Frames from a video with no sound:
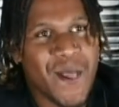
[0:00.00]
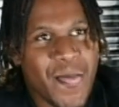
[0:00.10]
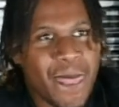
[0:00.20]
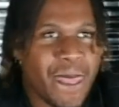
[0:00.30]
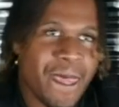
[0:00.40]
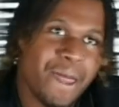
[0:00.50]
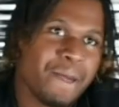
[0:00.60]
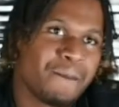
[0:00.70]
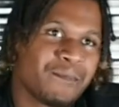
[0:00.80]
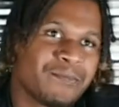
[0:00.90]
Literally,
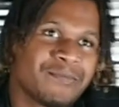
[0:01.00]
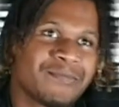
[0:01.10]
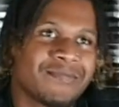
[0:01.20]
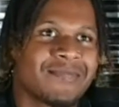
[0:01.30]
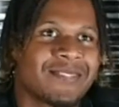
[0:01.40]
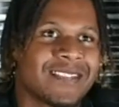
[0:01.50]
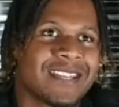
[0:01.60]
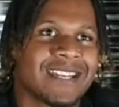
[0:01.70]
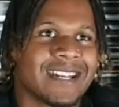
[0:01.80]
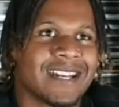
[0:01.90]
those are
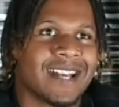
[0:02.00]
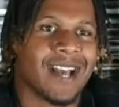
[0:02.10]
some big shoes to